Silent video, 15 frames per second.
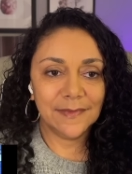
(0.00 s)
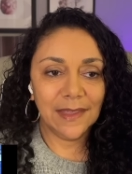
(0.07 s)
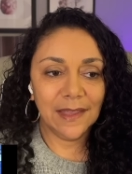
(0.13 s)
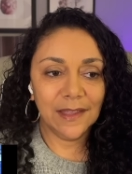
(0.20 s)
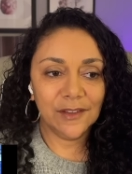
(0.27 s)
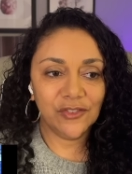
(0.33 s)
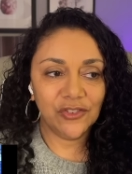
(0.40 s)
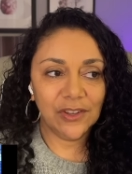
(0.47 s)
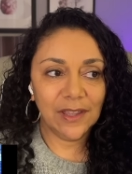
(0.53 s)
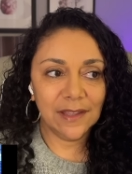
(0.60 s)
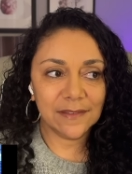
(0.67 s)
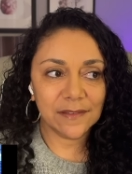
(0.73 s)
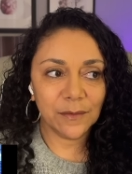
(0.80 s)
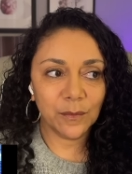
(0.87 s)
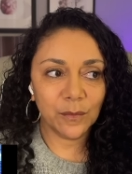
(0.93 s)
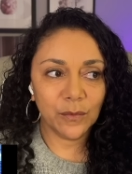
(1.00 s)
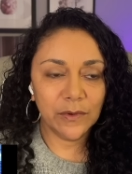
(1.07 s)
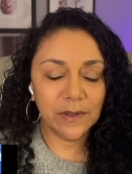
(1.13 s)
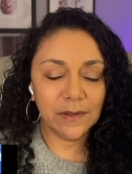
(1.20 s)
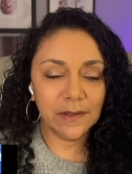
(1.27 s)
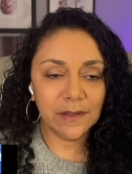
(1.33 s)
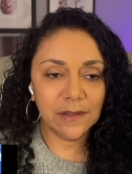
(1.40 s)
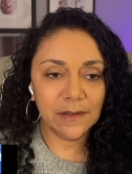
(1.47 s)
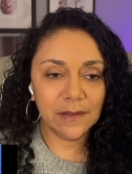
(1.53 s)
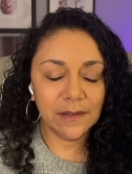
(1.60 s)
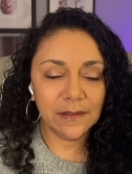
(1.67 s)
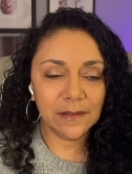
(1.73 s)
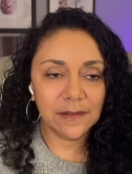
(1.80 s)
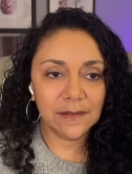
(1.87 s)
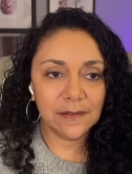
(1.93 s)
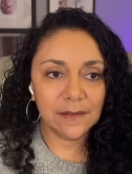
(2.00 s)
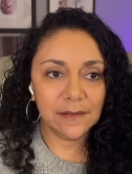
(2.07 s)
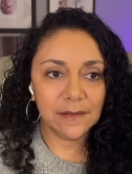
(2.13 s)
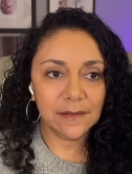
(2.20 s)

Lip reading: Yeah, she had some really good looks.